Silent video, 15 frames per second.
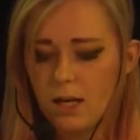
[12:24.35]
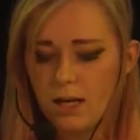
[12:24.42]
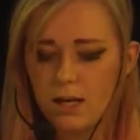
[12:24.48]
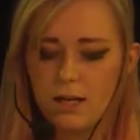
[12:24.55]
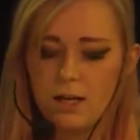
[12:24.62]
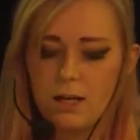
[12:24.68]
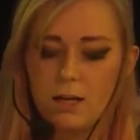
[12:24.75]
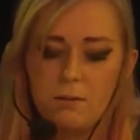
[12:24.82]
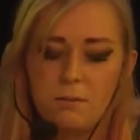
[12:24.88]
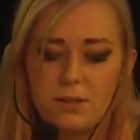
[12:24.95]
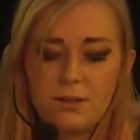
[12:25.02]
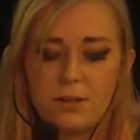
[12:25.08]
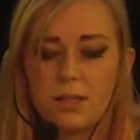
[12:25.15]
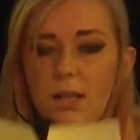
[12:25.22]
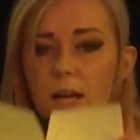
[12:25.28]
We
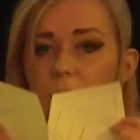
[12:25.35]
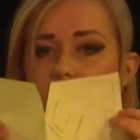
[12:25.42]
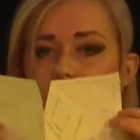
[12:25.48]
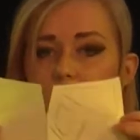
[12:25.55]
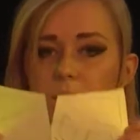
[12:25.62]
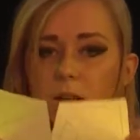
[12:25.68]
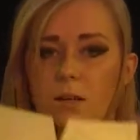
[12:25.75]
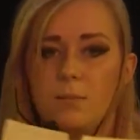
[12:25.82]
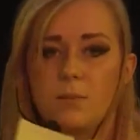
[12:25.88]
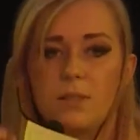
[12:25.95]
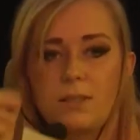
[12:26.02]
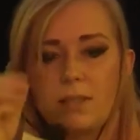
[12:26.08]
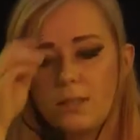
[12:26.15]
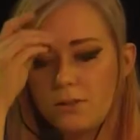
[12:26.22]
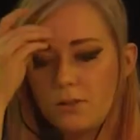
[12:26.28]
still have some
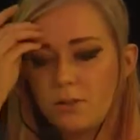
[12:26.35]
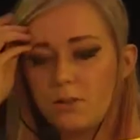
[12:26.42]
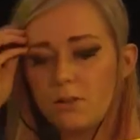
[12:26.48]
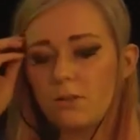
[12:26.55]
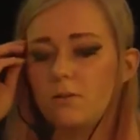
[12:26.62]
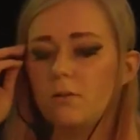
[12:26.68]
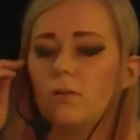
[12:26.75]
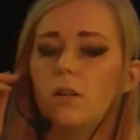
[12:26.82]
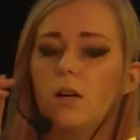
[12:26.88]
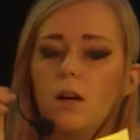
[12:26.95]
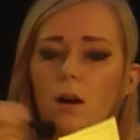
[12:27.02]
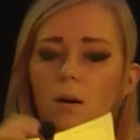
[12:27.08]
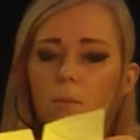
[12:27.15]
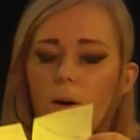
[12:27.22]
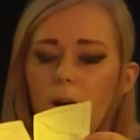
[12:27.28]
details to do,
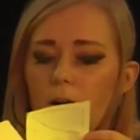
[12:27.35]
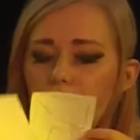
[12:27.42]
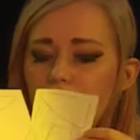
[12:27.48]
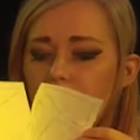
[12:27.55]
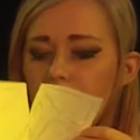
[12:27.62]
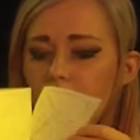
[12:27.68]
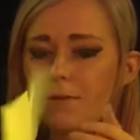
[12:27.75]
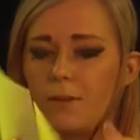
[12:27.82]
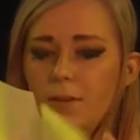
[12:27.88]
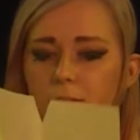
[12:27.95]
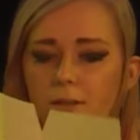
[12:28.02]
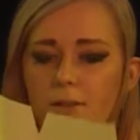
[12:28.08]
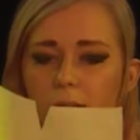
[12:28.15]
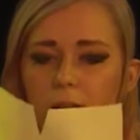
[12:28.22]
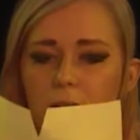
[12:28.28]
but the
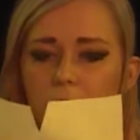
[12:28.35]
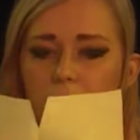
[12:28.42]
first thing